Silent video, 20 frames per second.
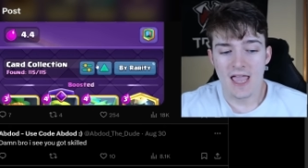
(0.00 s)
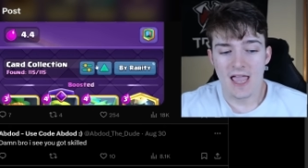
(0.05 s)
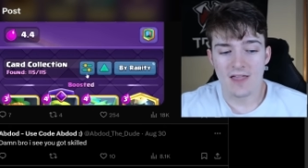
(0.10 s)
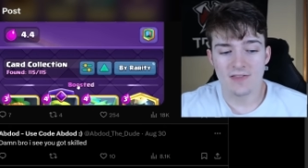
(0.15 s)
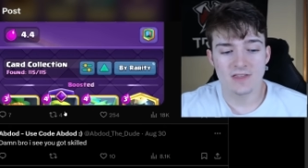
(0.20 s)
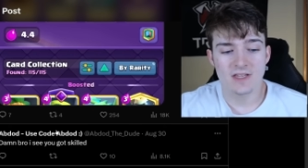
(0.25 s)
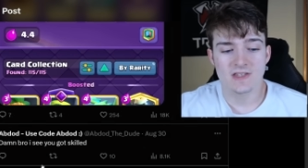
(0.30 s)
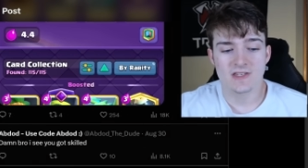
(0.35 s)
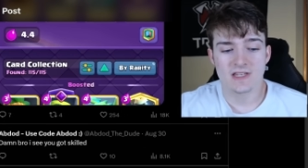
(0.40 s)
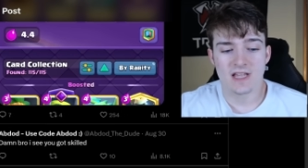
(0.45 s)

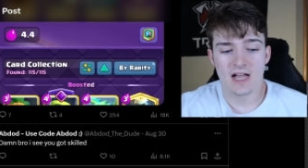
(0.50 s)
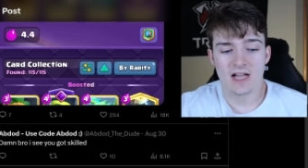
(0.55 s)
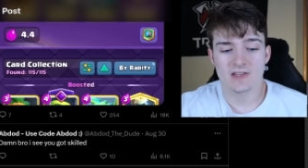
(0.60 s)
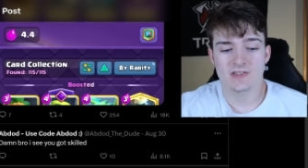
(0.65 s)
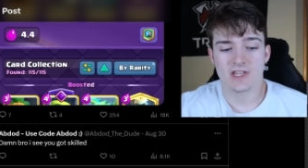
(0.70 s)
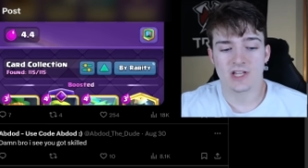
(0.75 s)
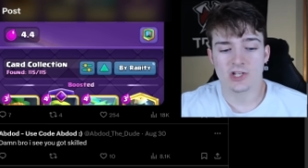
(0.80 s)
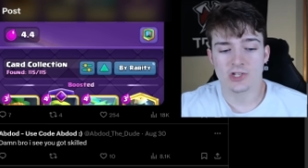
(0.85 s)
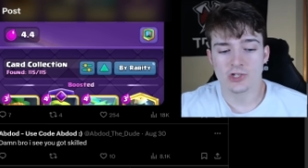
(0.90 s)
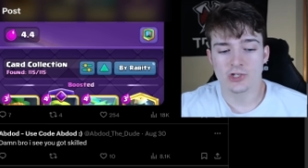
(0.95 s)
And this
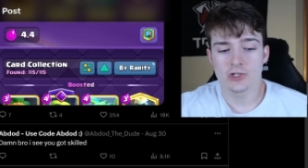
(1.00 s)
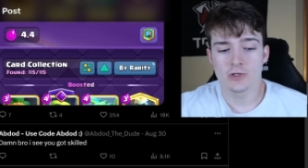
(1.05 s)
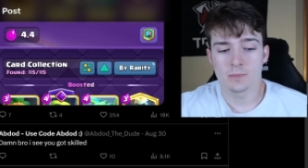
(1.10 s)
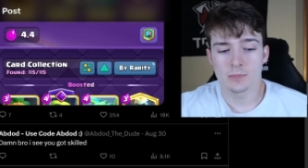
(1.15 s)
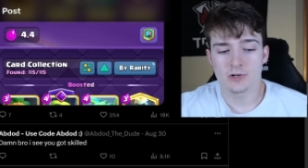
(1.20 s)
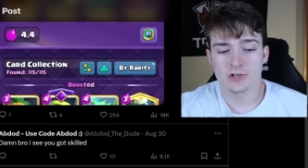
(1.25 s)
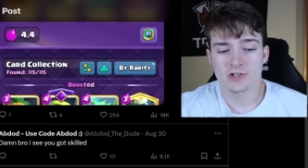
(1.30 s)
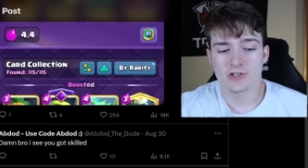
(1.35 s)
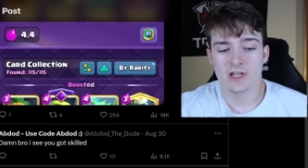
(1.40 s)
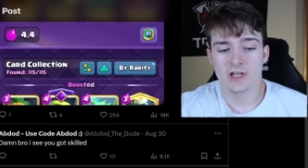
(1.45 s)
guy's like,
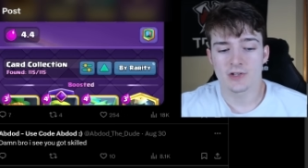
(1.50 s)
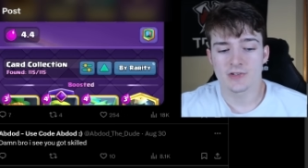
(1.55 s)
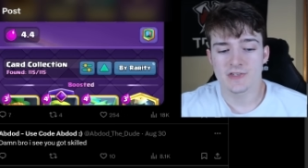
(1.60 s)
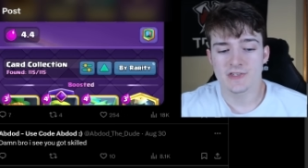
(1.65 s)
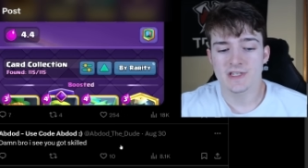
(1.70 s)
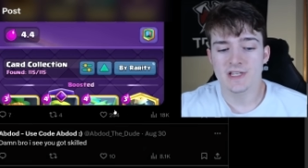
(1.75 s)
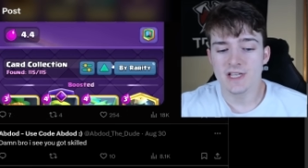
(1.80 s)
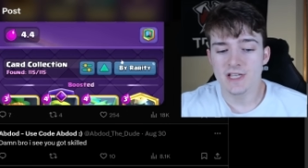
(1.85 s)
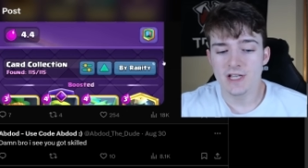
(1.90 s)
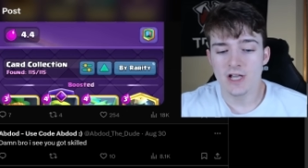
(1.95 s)
Supercell
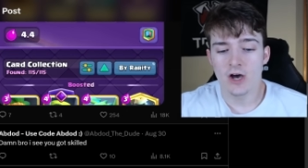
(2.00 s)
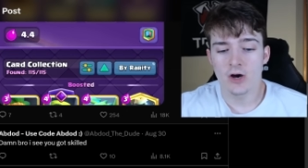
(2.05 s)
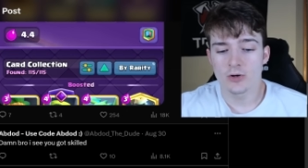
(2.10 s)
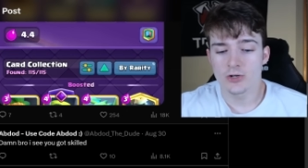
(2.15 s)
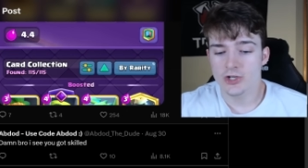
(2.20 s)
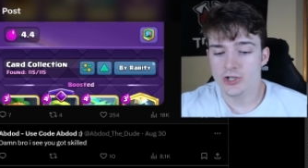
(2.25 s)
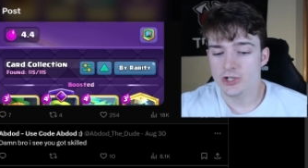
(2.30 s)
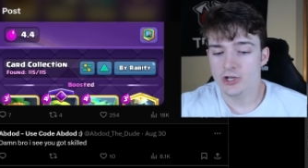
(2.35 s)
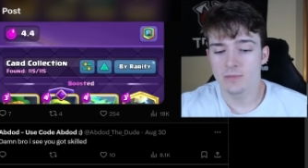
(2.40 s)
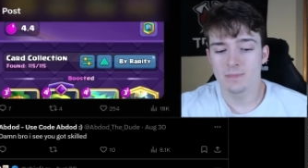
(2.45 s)
CEO
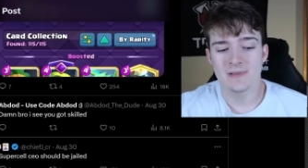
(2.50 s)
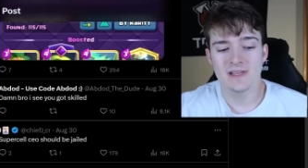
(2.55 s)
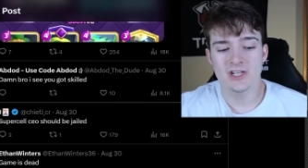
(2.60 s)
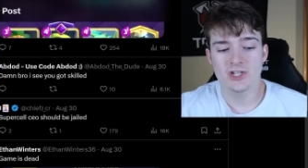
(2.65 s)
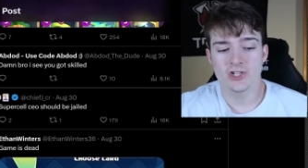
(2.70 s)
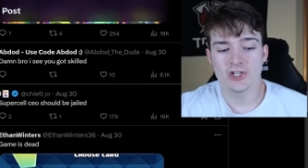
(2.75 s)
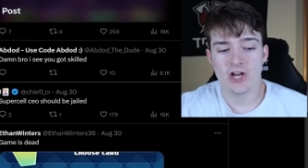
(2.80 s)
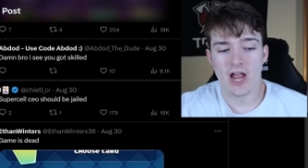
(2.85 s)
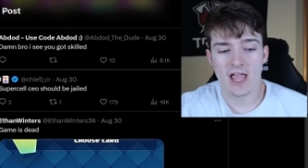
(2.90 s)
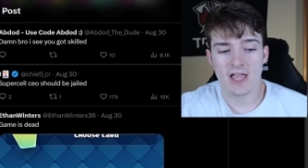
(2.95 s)
should be
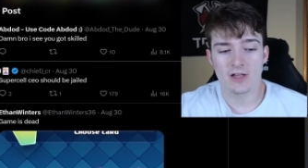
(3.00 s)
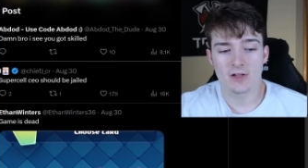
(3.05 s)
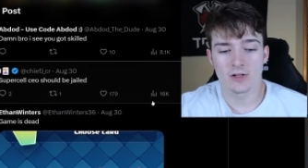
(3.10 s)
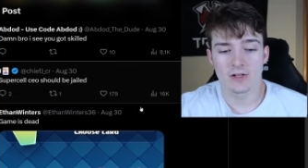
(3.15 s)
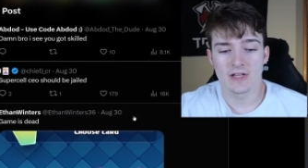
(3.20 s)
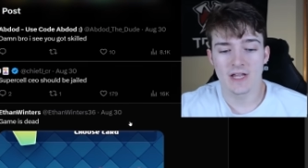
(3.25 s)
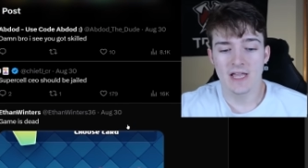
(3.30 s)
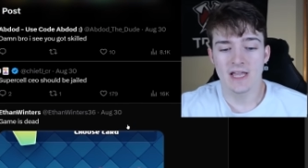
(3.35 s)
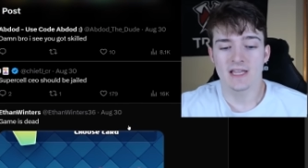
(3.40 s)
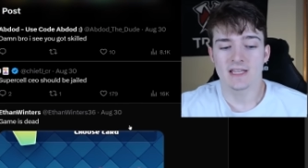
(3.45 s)

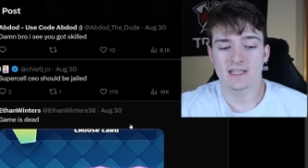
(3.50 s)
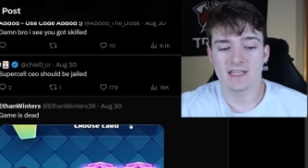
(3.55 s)
jailed.